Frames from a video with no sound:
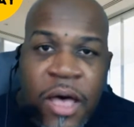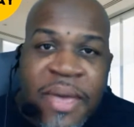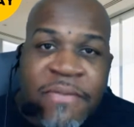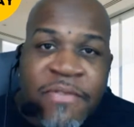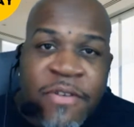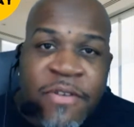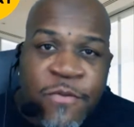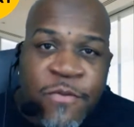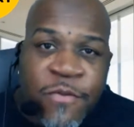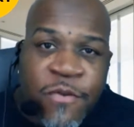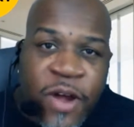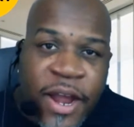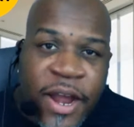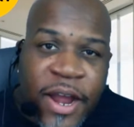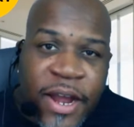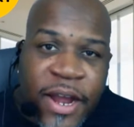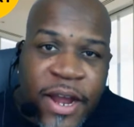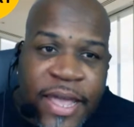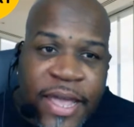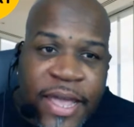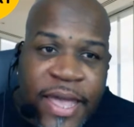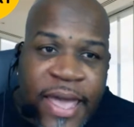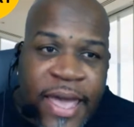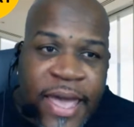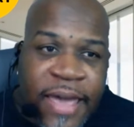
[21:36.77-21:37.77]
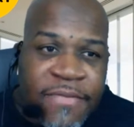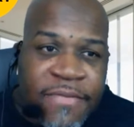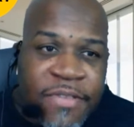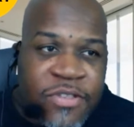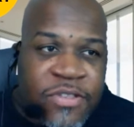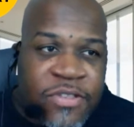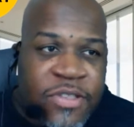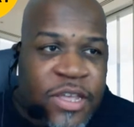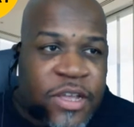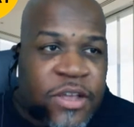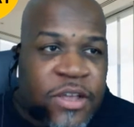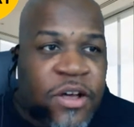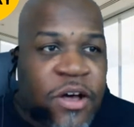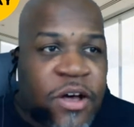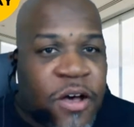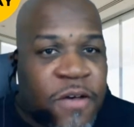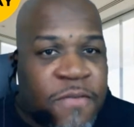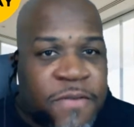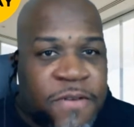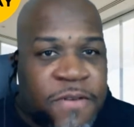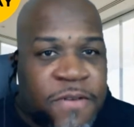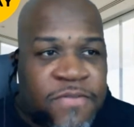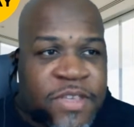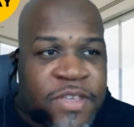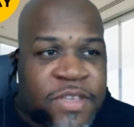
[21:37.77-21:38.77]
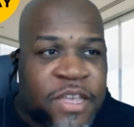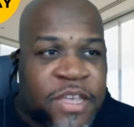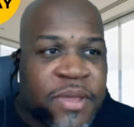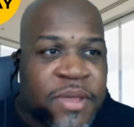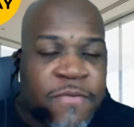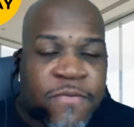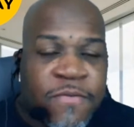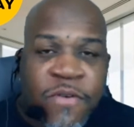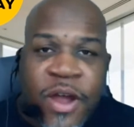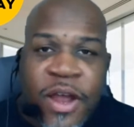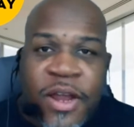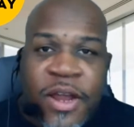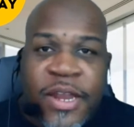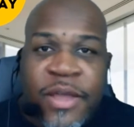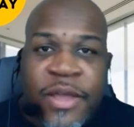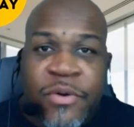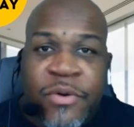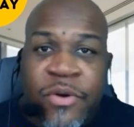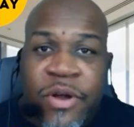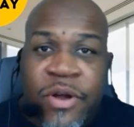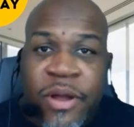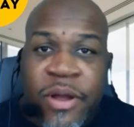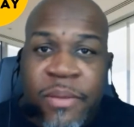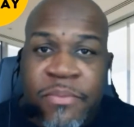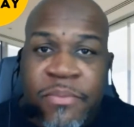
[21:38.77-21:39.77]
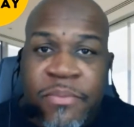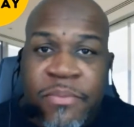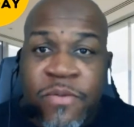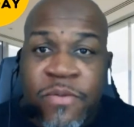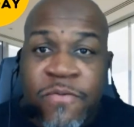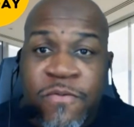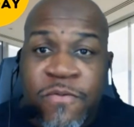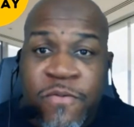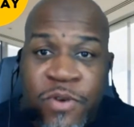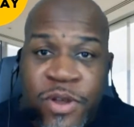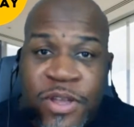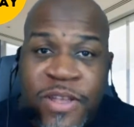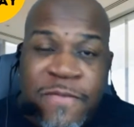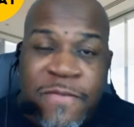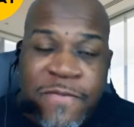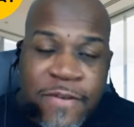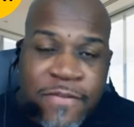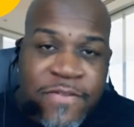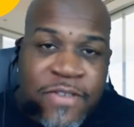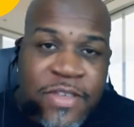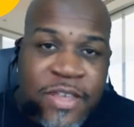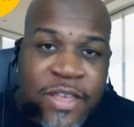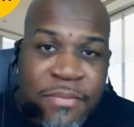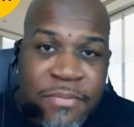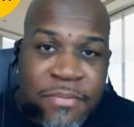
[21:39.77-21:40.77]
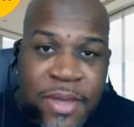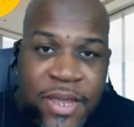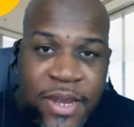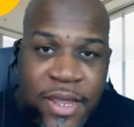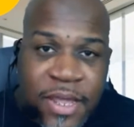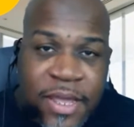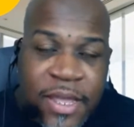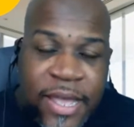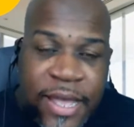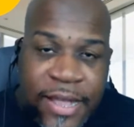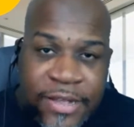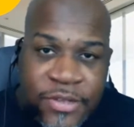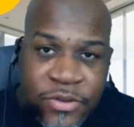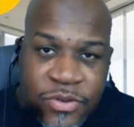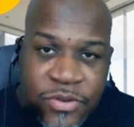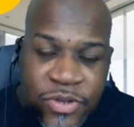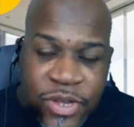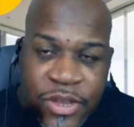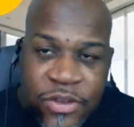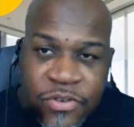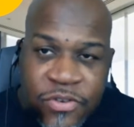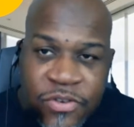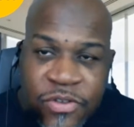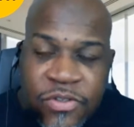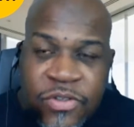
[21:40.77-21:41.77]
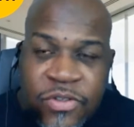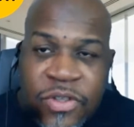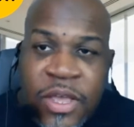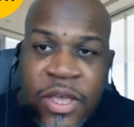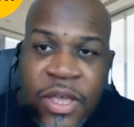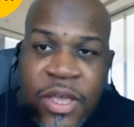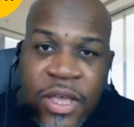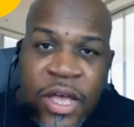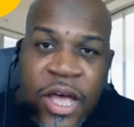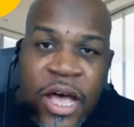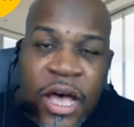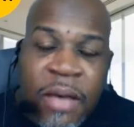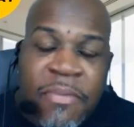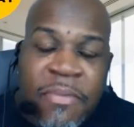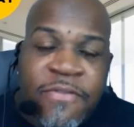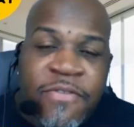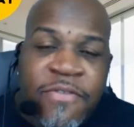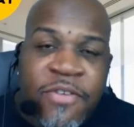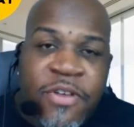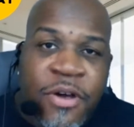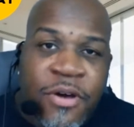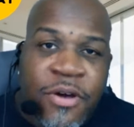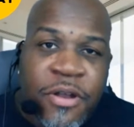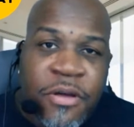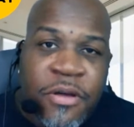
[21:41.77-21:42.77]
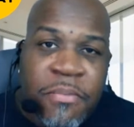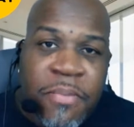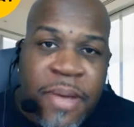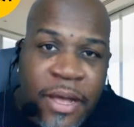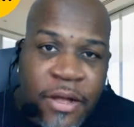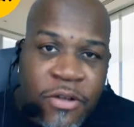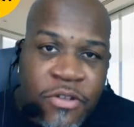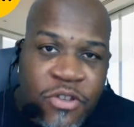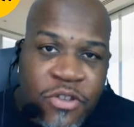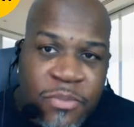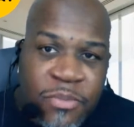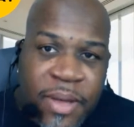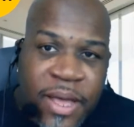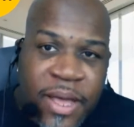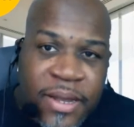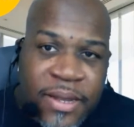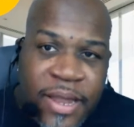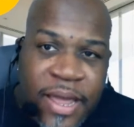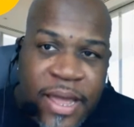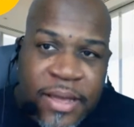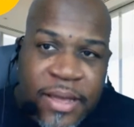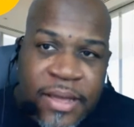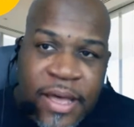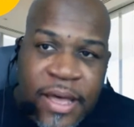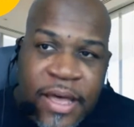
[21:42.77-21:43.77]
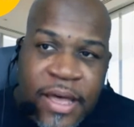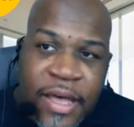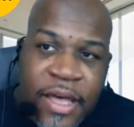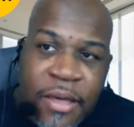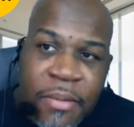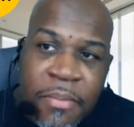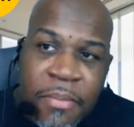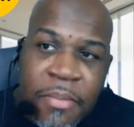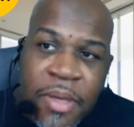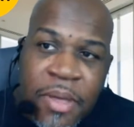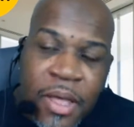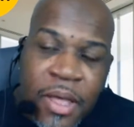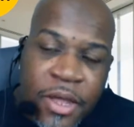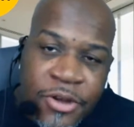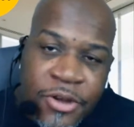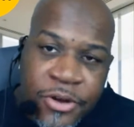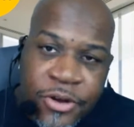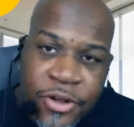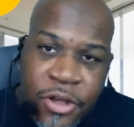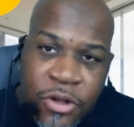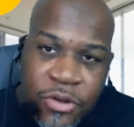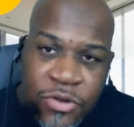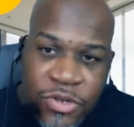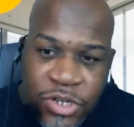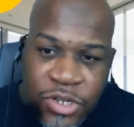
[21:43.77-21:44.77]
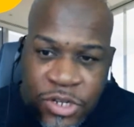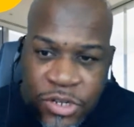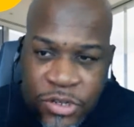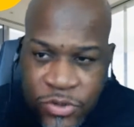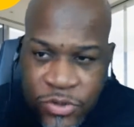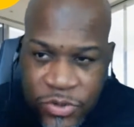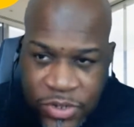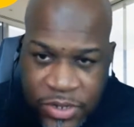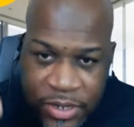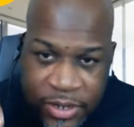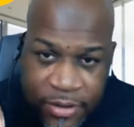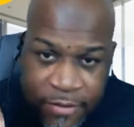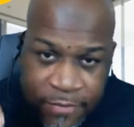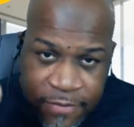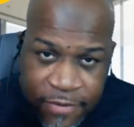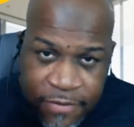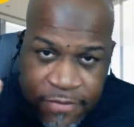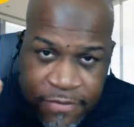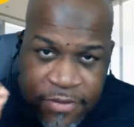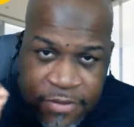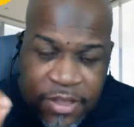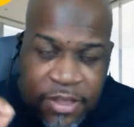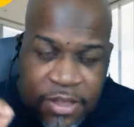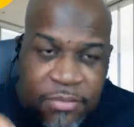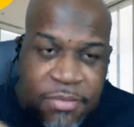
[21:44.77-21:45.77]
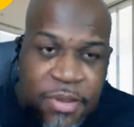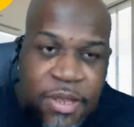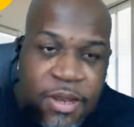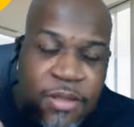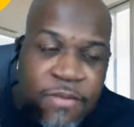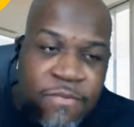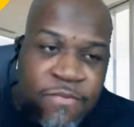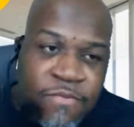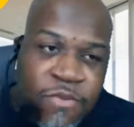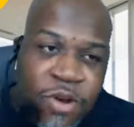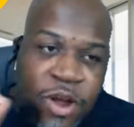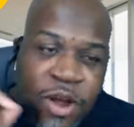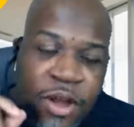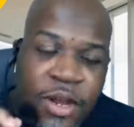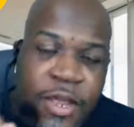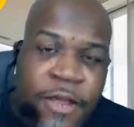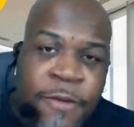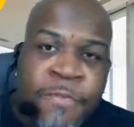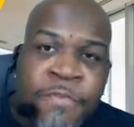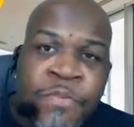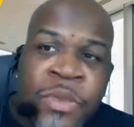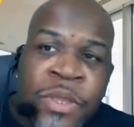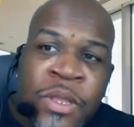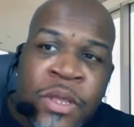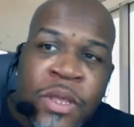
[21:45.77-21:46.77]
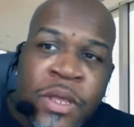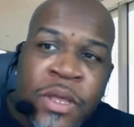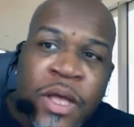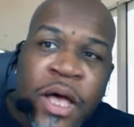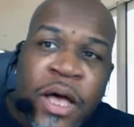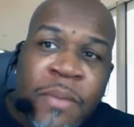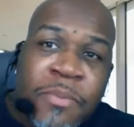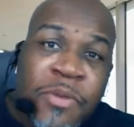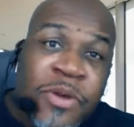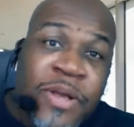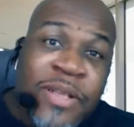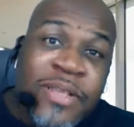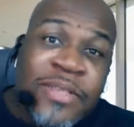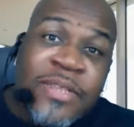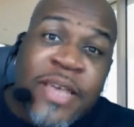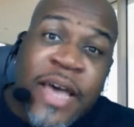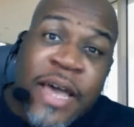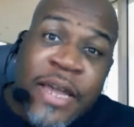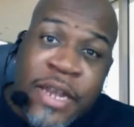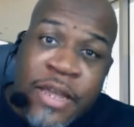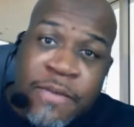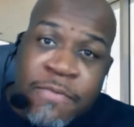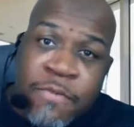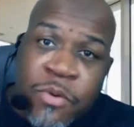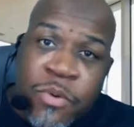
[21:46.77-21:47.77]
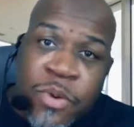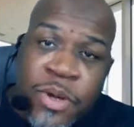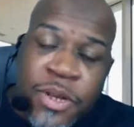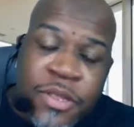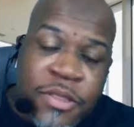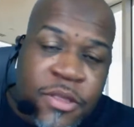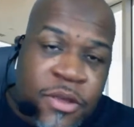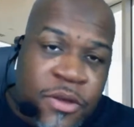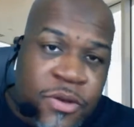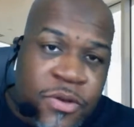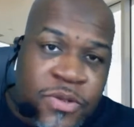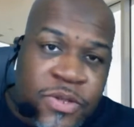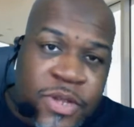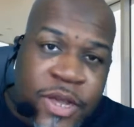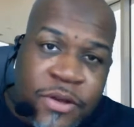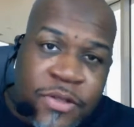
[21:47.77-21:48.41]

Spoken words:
Every Friday, I have this thing called 15-Minute Friday, where I'm doing free 15-minute consultations. If you go to michaeldemond.com under coaching, you'll see 15-Minute Friday. You can sign up for one of those.